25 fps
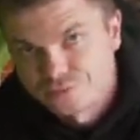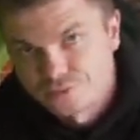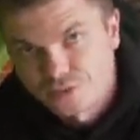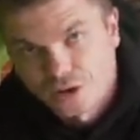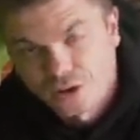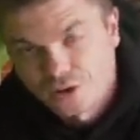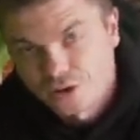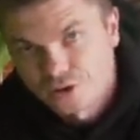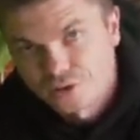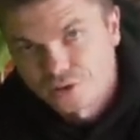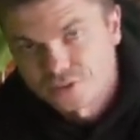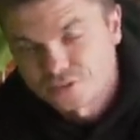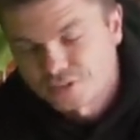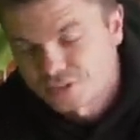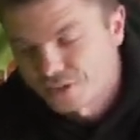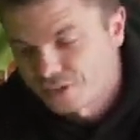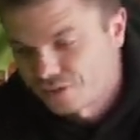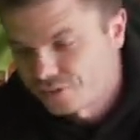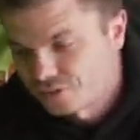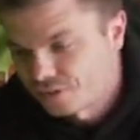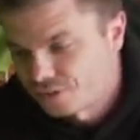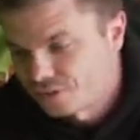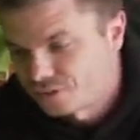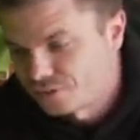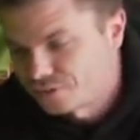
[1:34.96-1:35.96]
Don't know what's
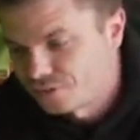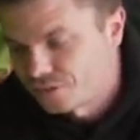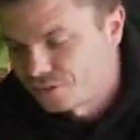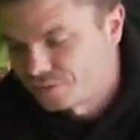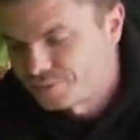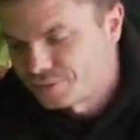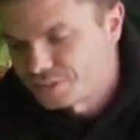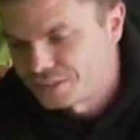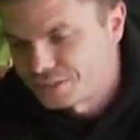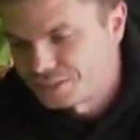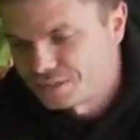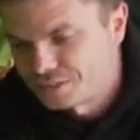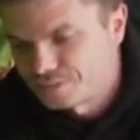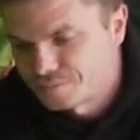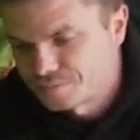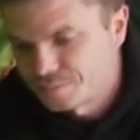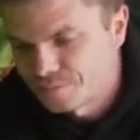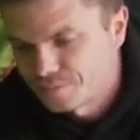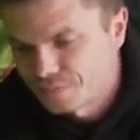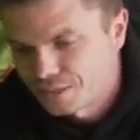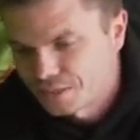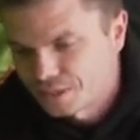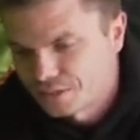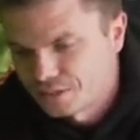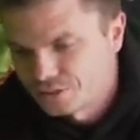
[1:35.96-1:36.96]
going on. I've been
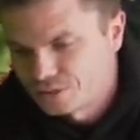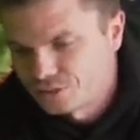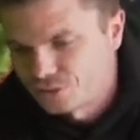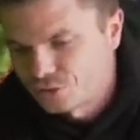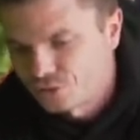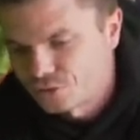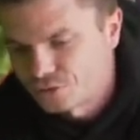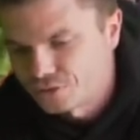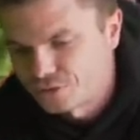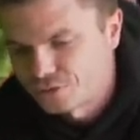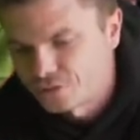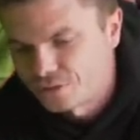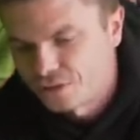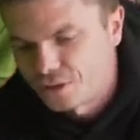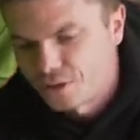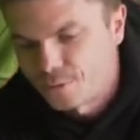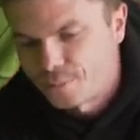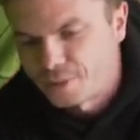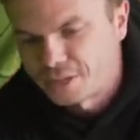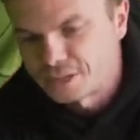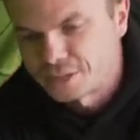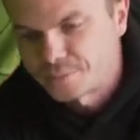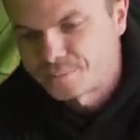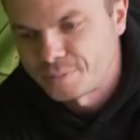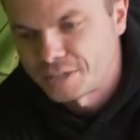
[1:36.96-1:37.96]
talking to a whole
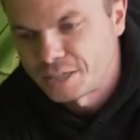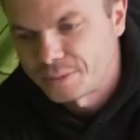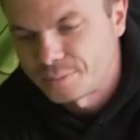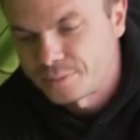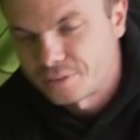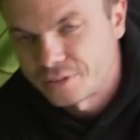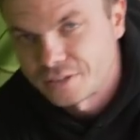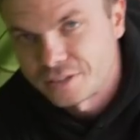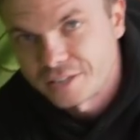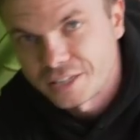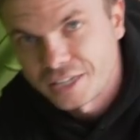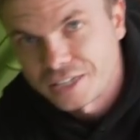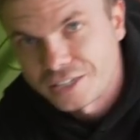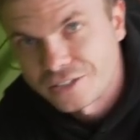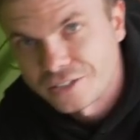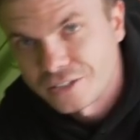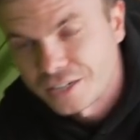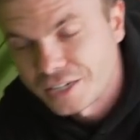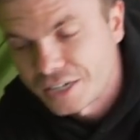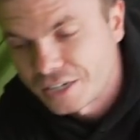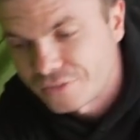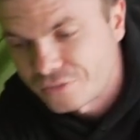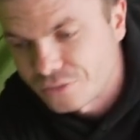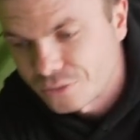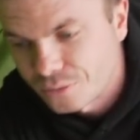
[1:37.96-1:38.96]
bunch of people and thank you
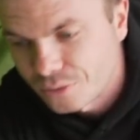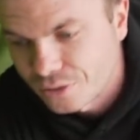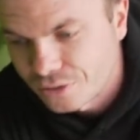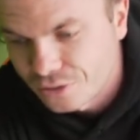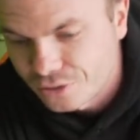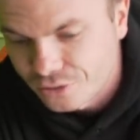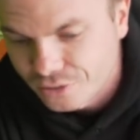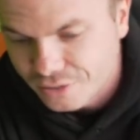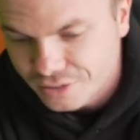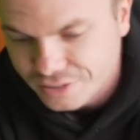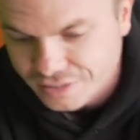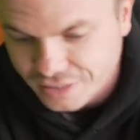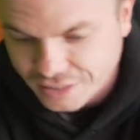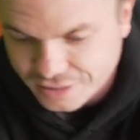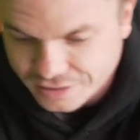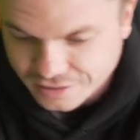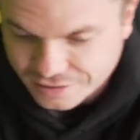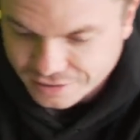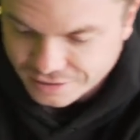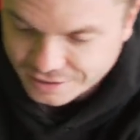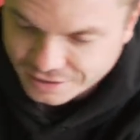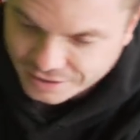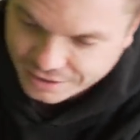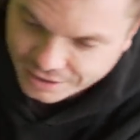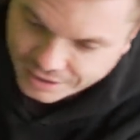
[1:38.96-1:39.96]
to everyone who has
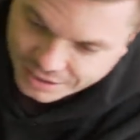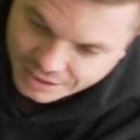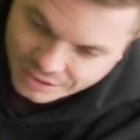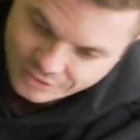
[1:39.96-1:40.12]
actually